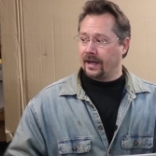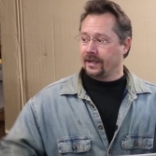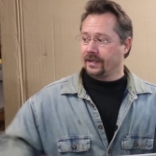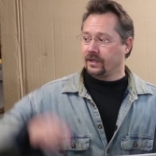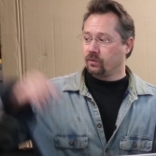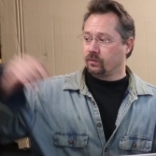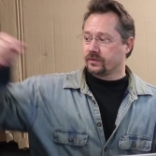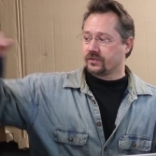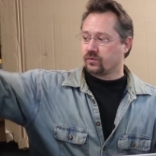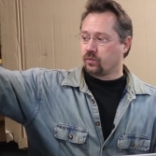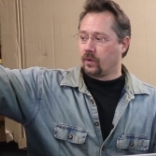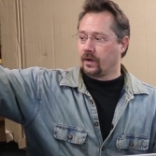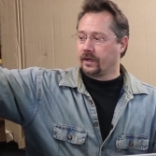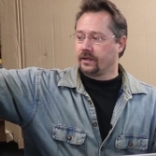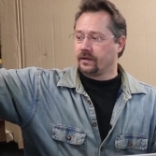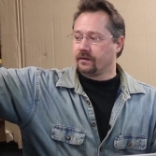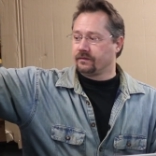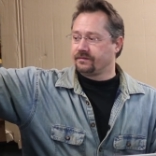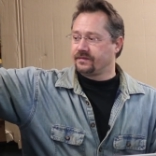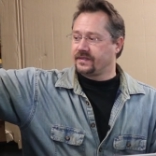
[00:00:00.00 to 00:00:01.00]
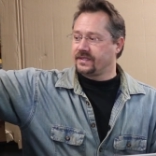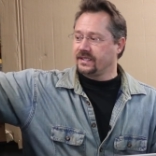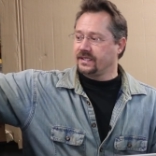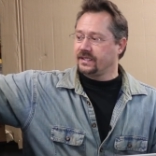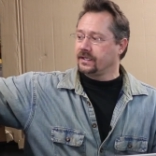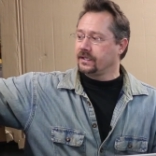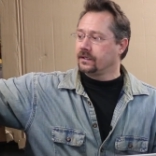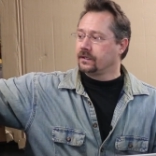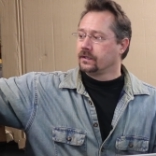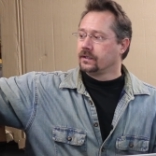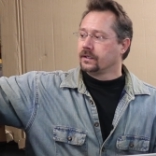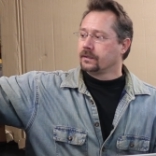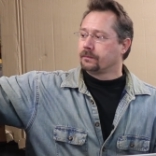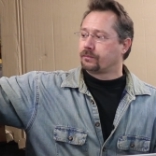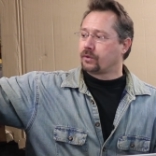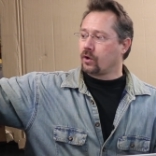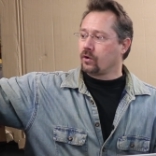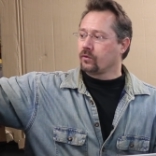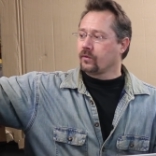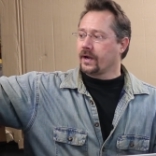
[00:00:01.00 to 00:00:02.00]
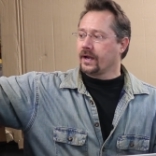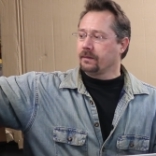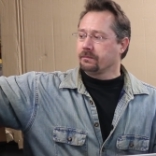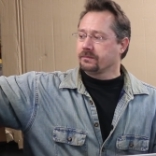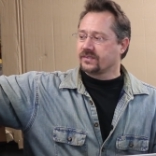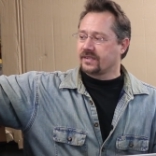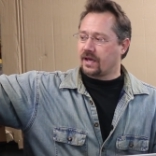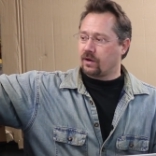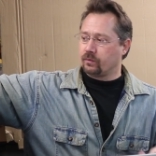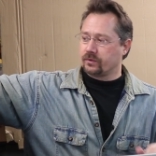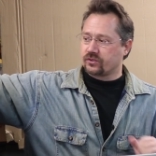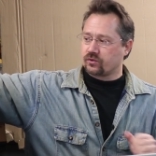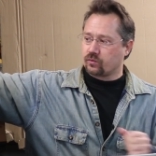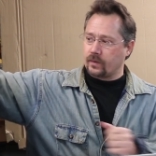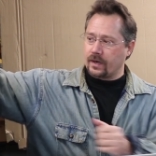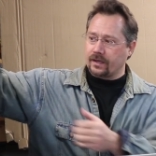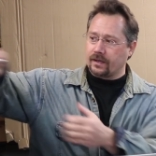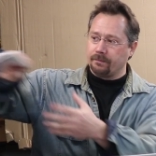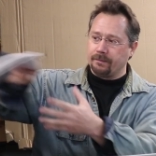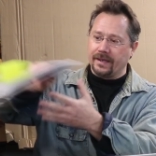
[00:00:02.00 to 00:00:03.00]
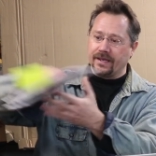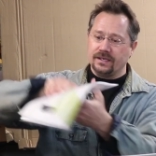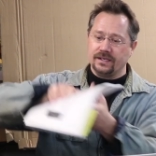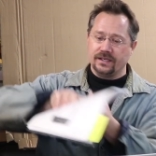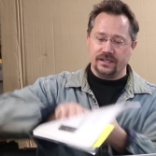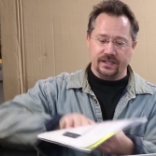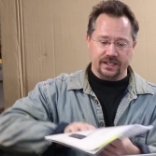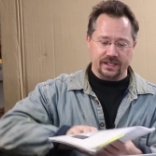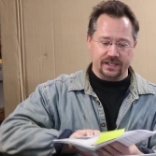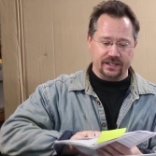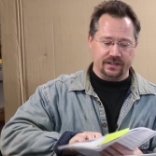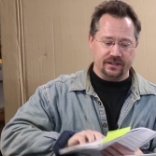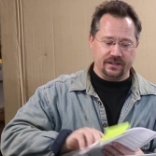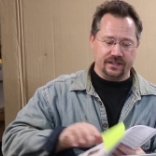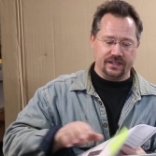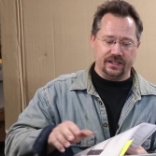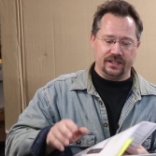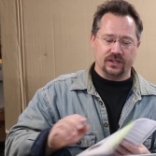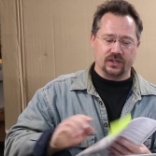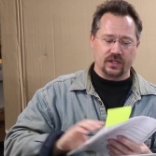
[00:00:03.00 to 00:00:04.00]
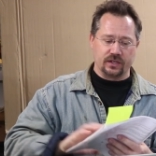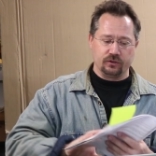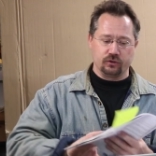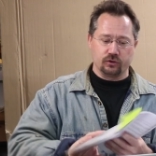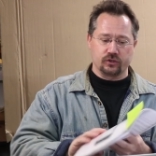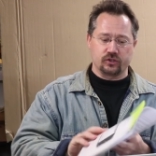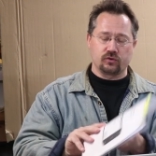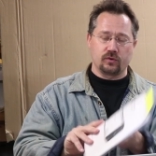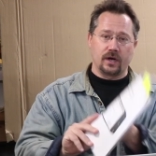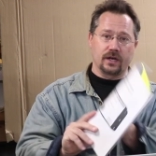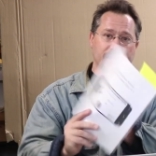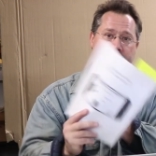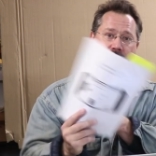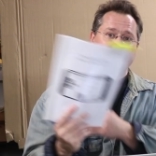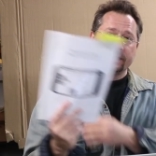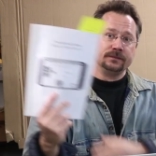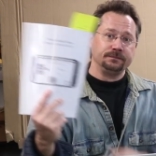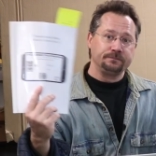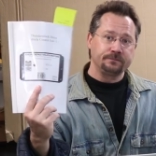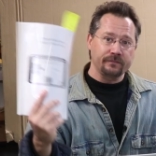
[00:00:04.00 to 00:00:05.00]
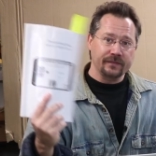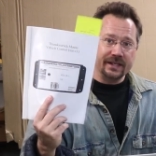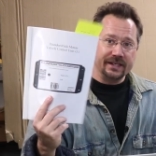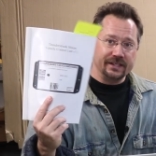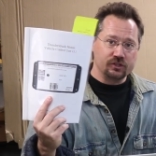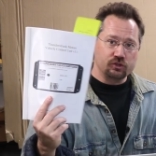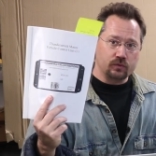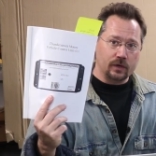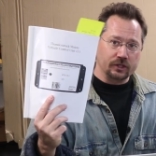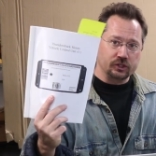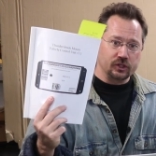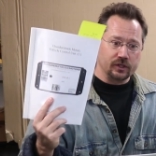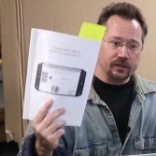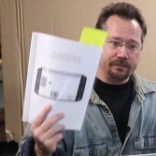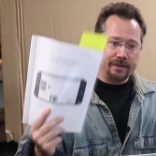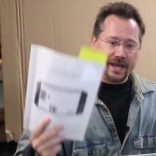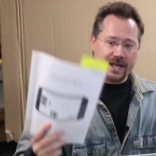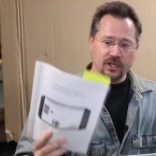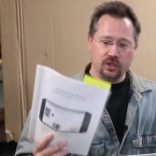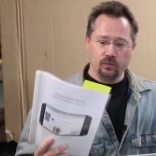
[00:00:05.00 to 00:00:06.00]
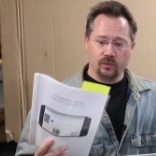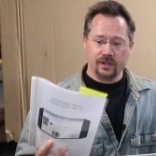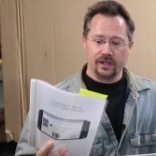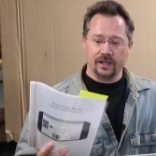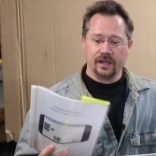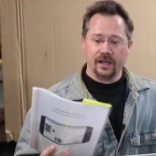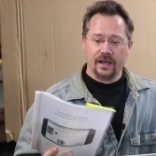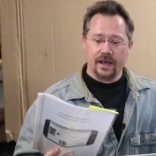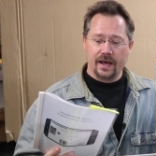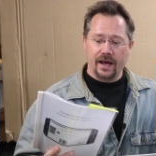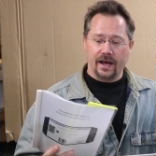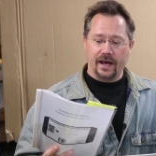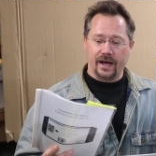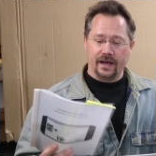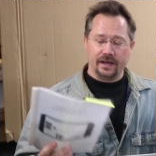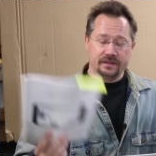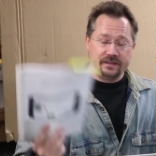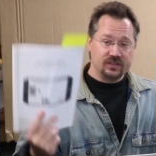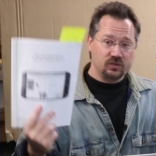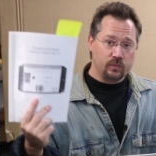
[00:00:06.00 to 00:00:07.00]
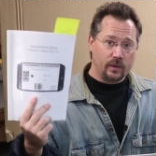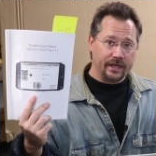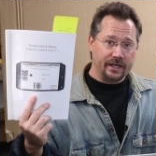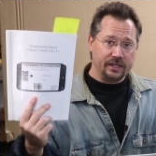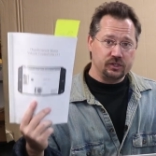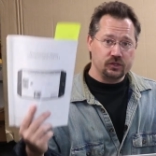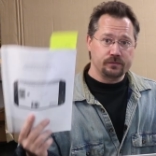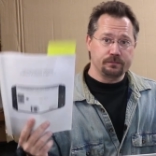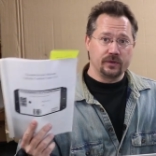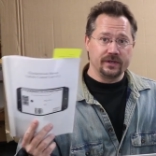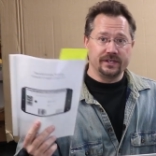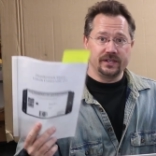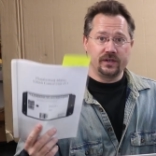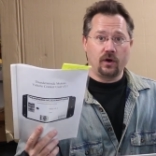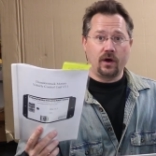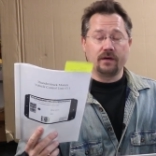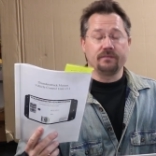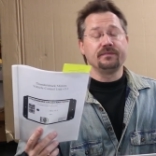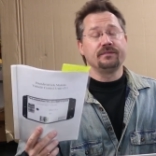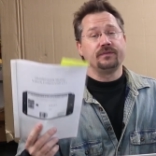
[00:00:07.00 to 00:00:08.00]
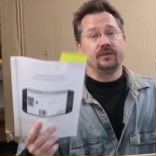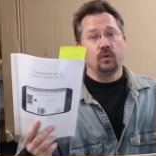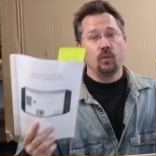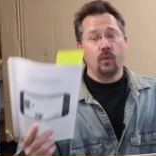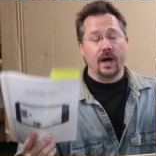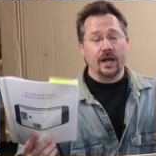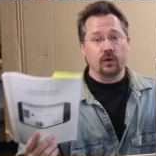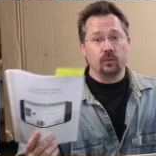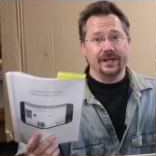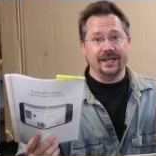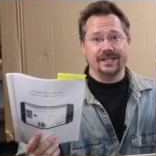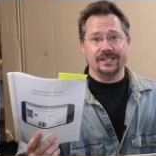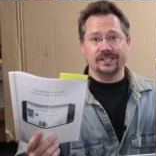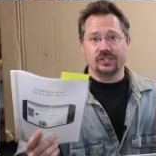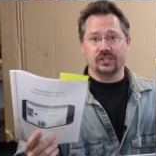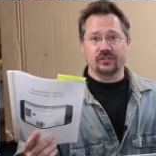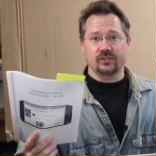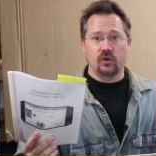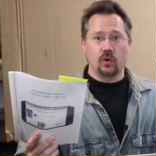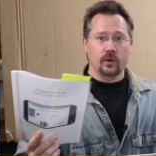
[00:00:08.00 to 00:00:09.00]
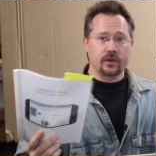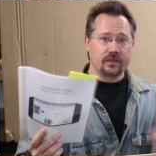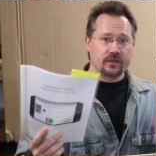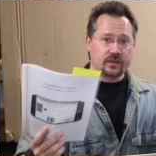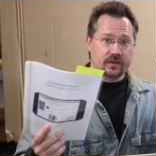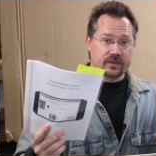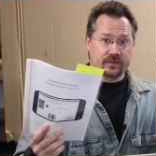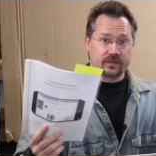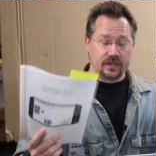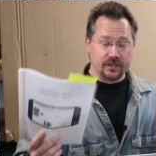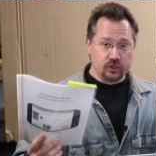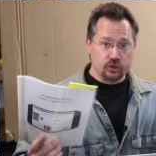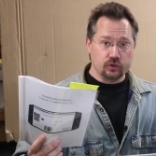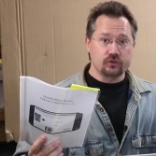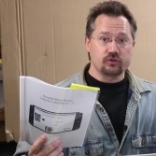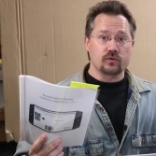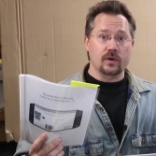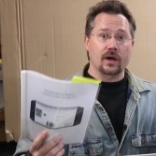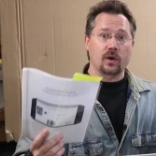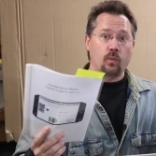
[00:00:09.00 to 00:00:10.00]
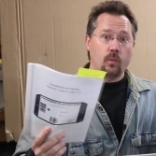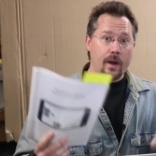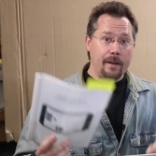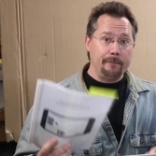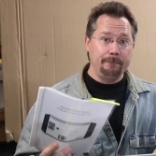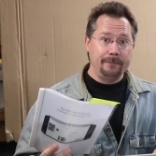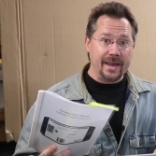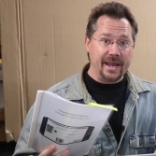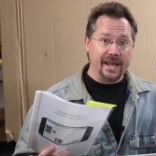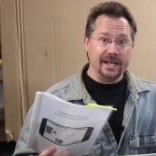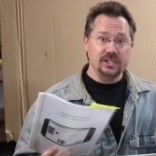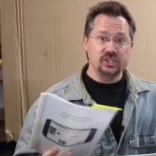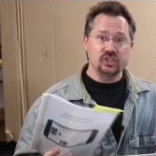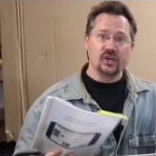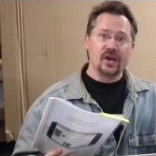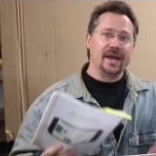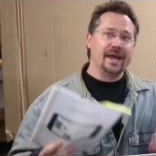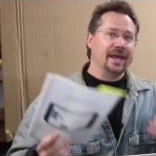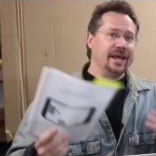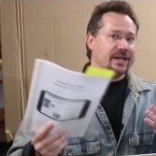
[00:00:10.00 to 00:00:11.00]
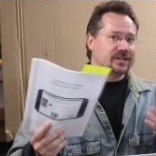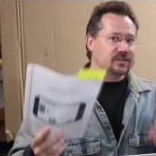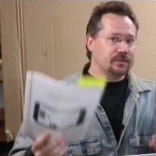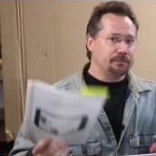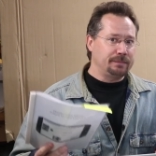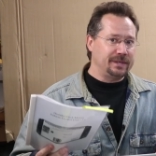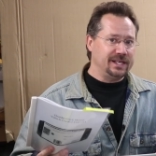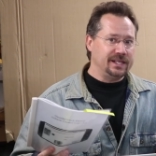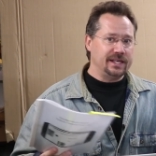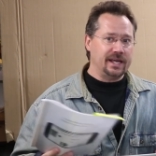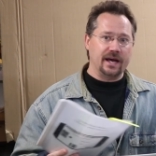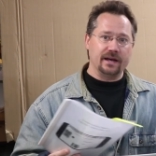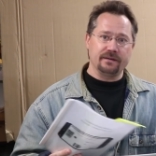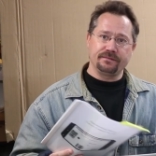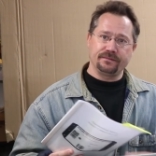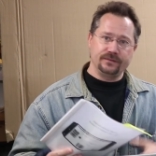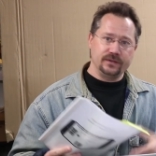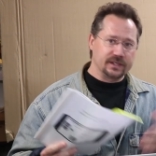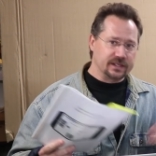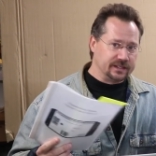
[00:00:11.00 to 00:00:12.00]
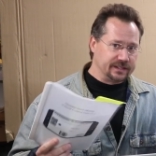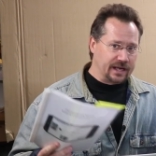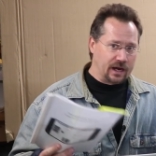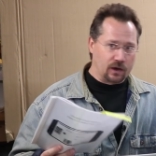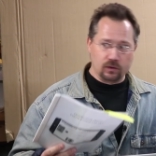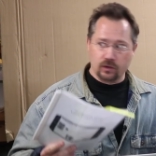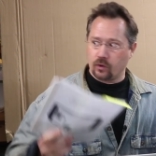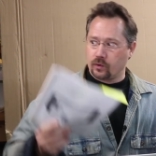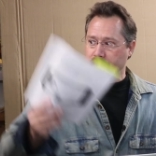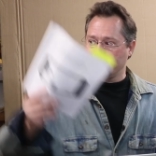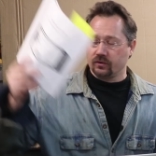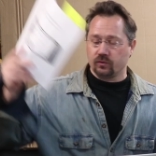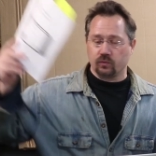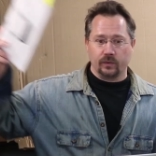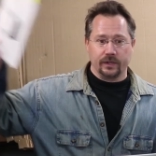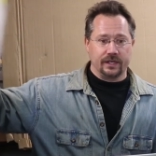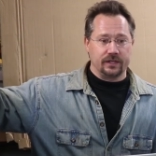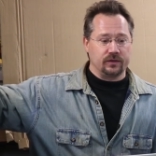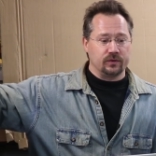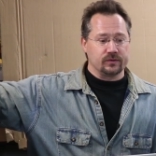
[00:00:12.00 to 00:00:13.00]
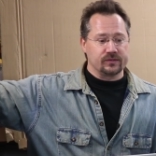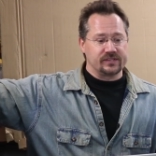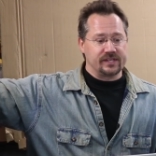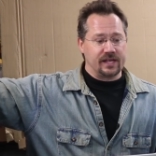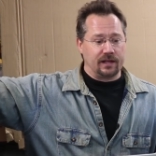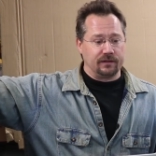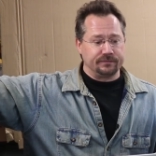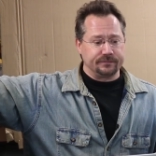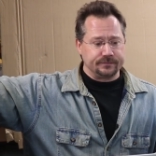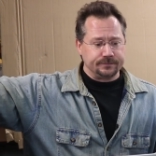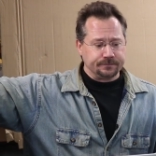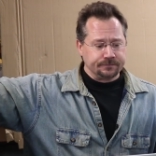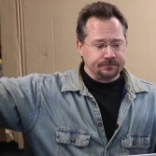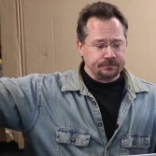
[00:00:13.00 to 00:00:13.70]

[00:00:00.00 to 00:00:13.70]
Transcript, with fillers: It was one of the programs that was recommended in the Thunderstruck instruction manual. This one I just printed off. If you want to read it, just go to the Thunderstruck webpage. It's a PDF. You can download it and read it yourself.